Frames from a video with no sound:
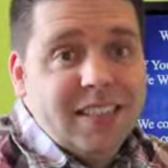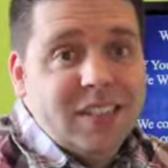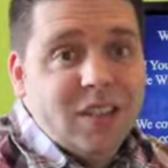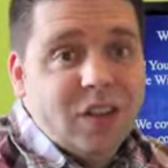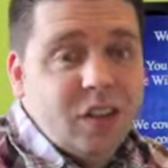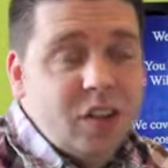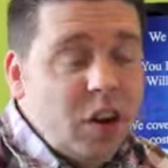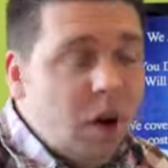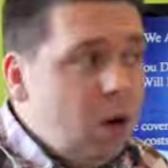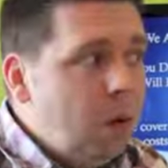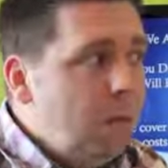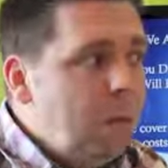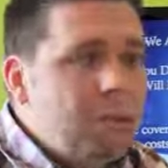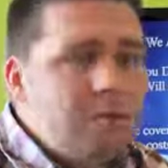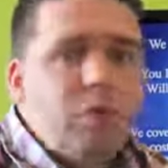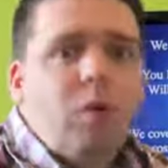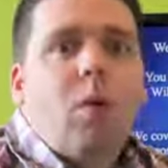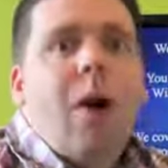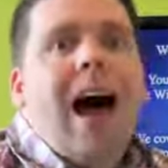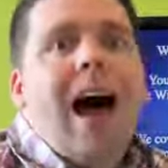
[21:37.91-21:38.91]
So
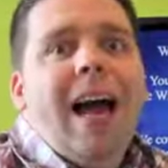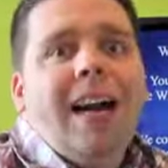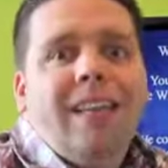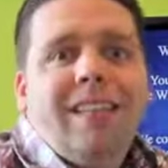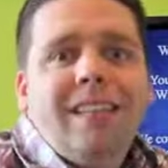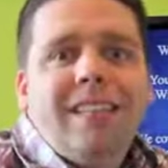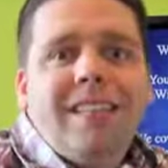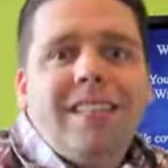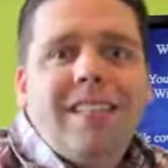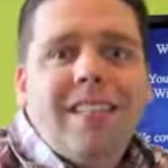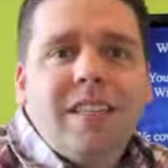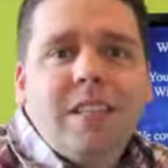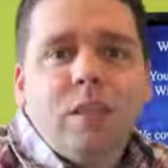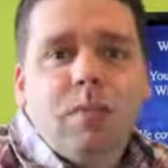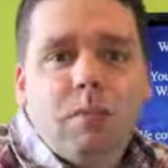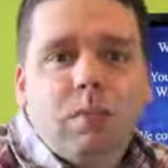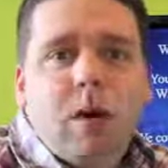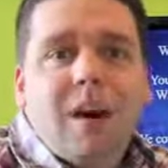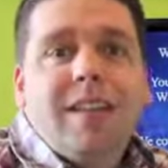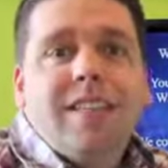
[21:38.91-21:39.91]
practice
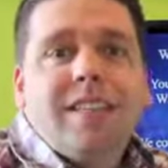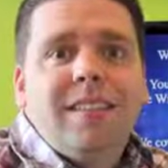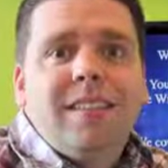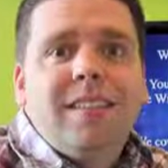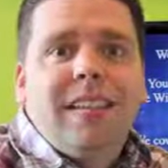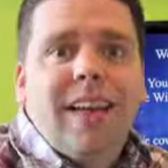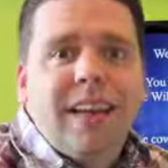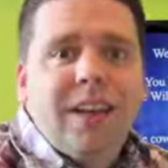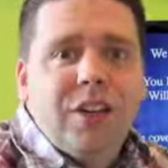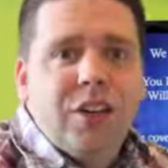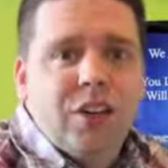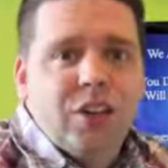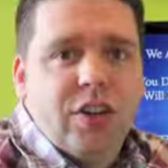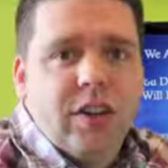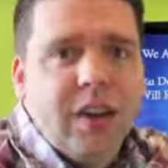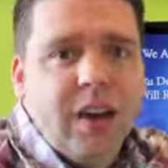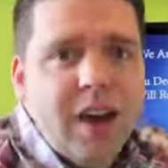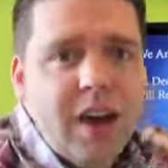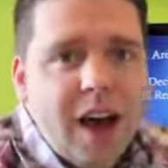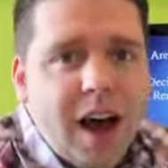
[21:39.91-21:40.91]
this
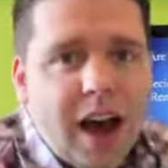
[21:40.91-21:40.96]
presentation.